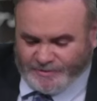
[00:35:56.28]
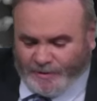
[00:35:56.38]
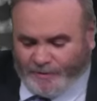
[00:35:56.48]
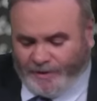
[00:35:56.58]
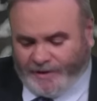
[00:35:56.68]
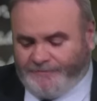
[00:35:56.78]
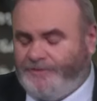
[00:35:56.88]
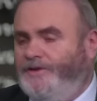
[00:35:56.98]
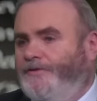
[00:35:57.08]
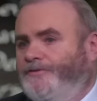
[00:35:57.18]
is where we have
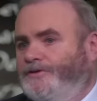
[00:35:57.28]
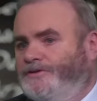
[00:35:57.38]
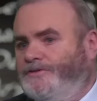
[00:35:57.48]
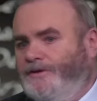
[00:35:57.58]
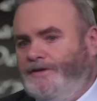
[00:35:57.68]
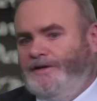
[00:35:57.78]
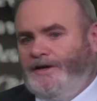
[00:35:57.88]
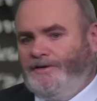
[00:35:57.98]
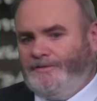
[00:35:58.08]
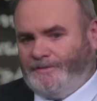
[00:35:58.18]
the difference.
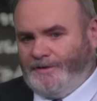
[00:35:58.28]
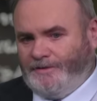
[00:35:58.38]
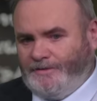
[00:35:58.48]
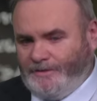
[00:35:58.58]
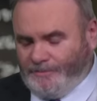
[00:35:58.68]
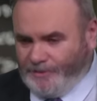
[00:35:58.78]
In in the